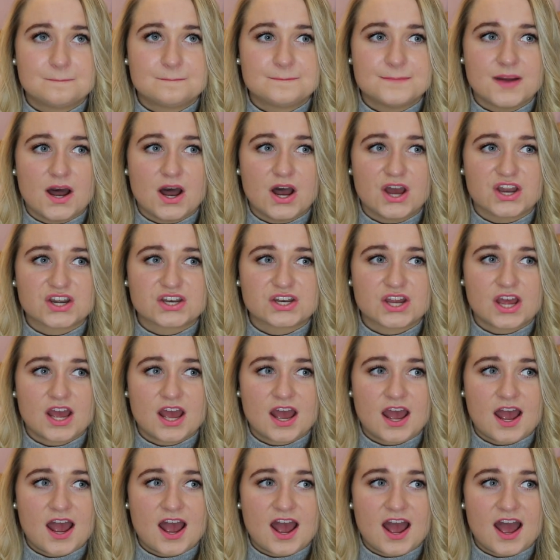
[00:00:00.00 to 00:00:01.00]
but
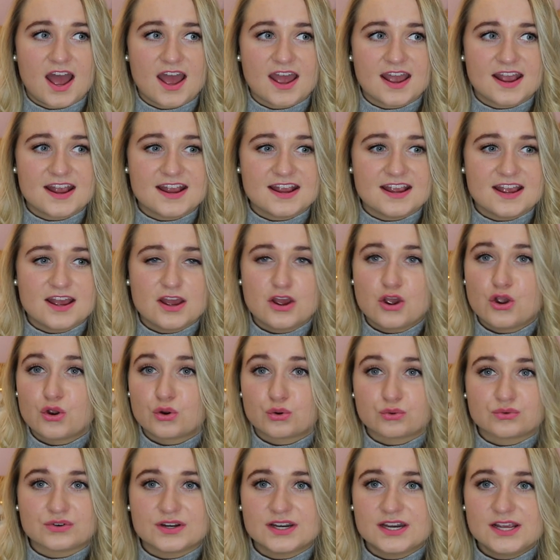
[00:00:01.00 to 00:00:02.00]
I
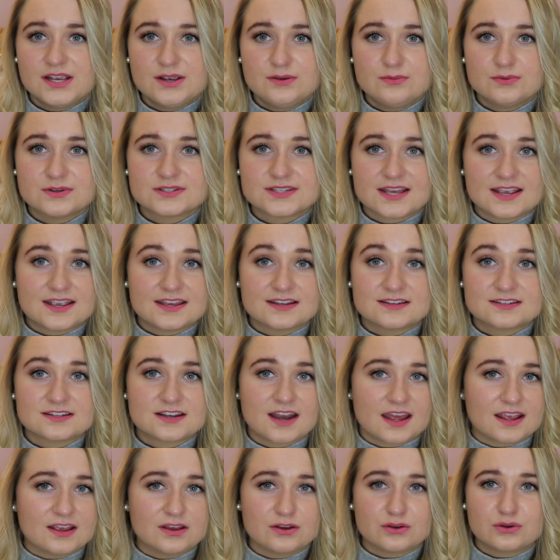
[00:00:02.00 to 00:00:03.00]
really was like into
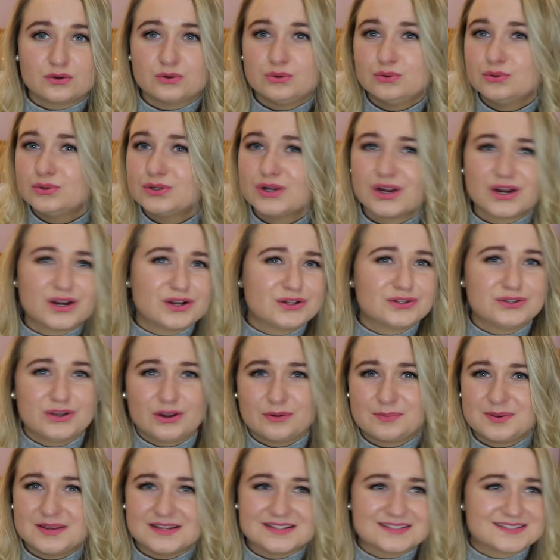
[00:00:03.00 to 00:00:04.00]
like cool girl
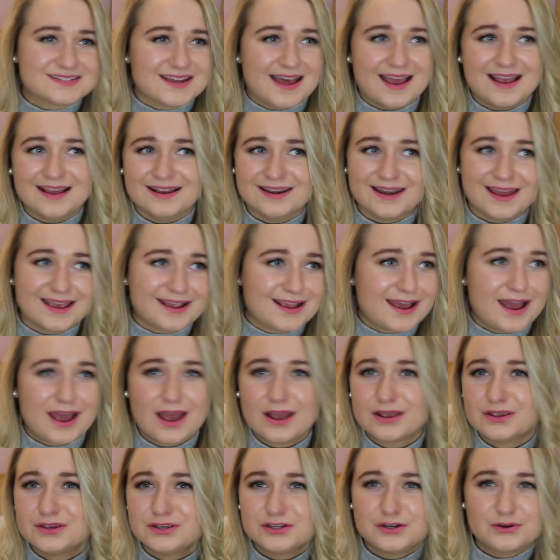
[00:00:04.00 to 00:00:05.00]
European style, like,
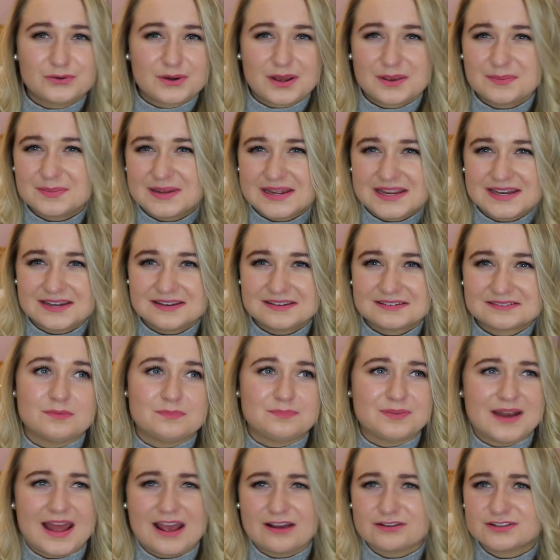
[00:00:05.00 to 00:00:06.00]
you know what I mean?
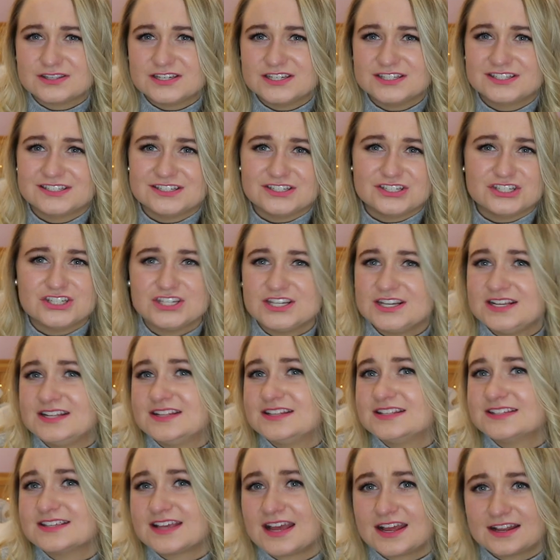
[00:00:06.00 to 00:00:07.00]
Blouses and
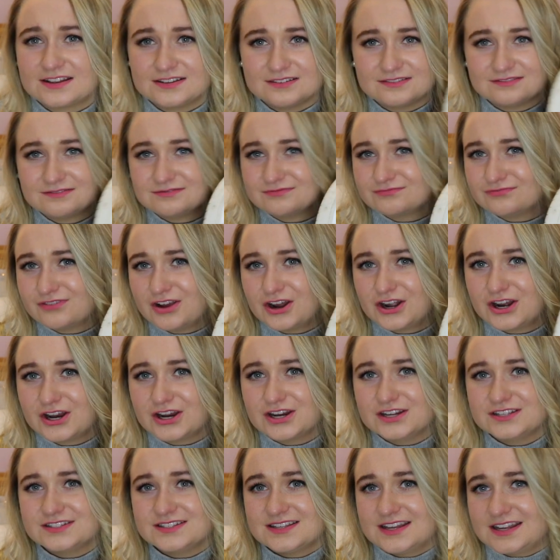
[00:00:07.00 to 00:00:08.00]
jeans and
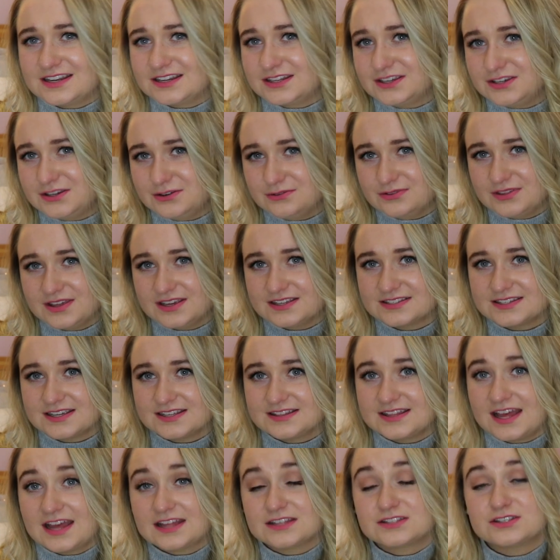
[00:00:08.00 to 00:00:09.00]
runners and cute things
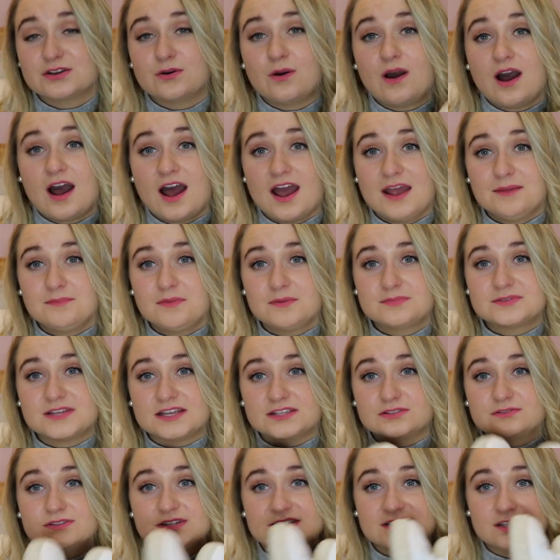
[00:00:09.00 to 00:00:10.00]
like that. So I'm
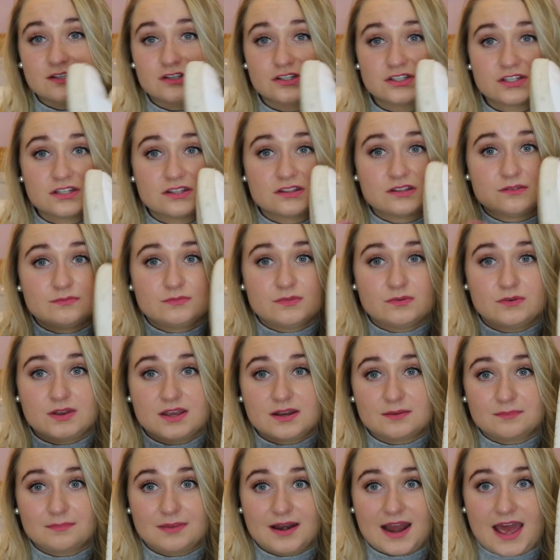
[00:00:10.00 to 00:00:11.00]
obsessed with these. I just got them
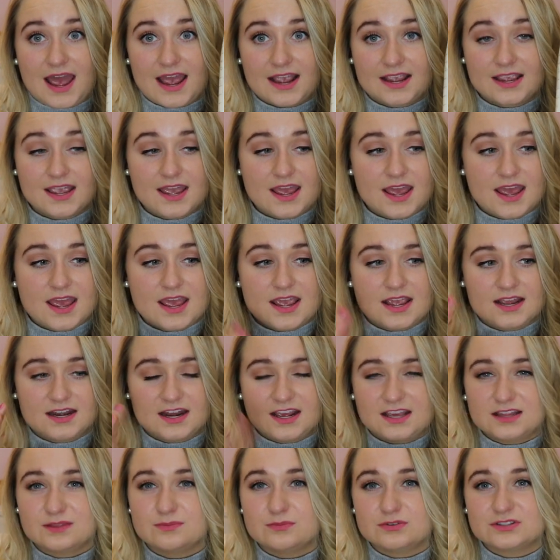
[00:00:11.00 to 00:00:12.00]
in black in
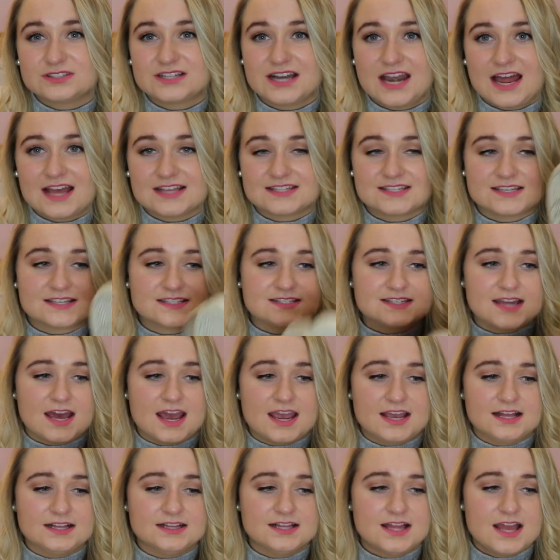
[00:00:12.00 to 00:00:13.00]
like the most classic
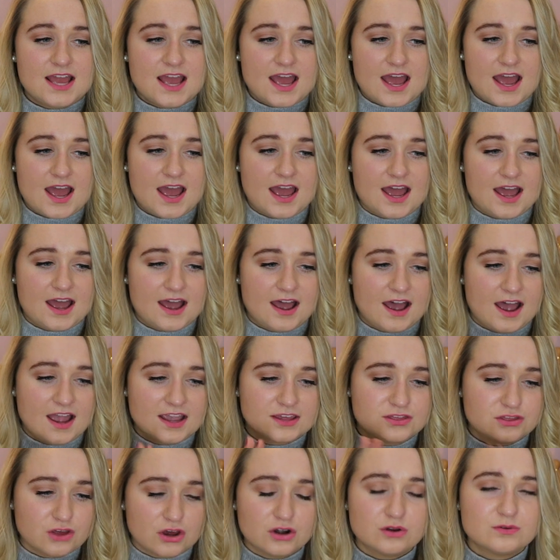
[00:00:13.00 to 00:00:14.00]
style. Uh,
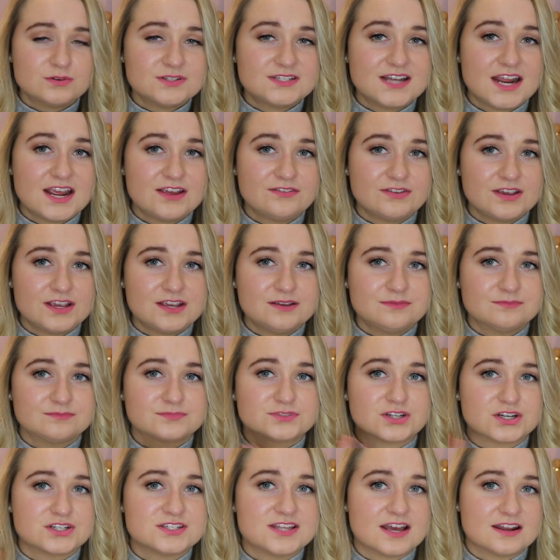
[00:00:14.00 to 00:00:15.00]
I thought it was navy.
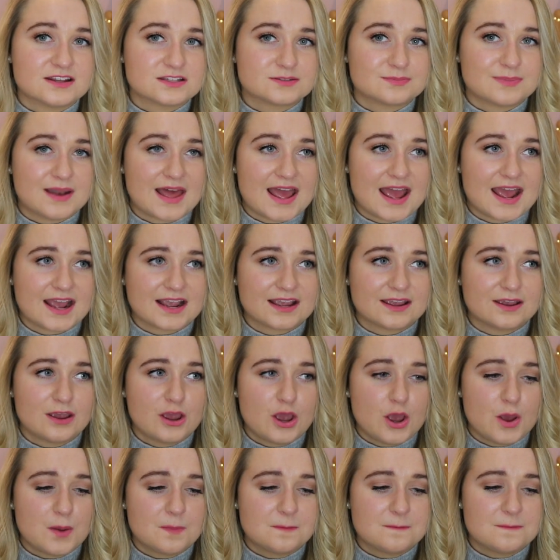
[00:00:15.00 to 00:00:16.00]
Turns out it's black,
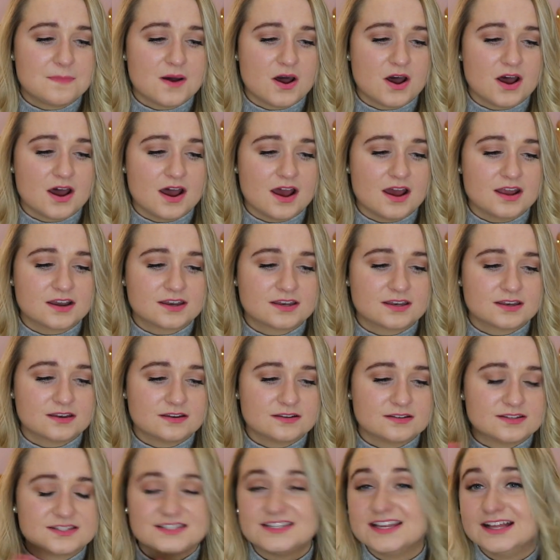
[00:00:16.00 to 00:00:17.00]
but
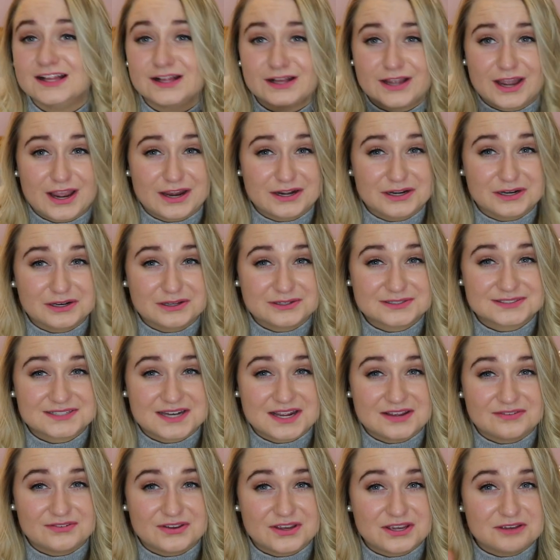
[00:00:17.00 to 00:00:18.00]
still it kind of looks
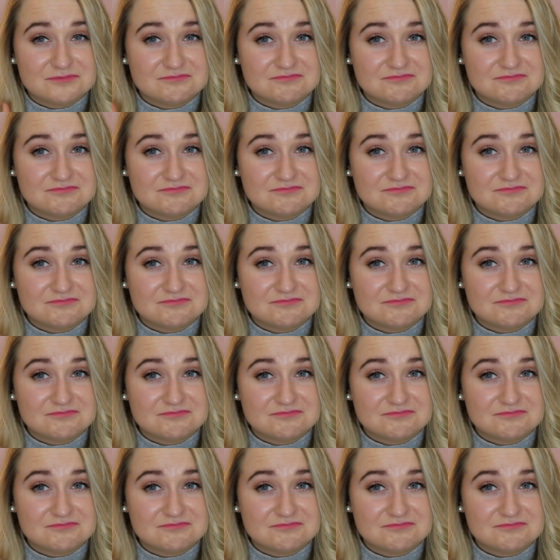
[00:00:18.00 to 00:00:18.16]
navy,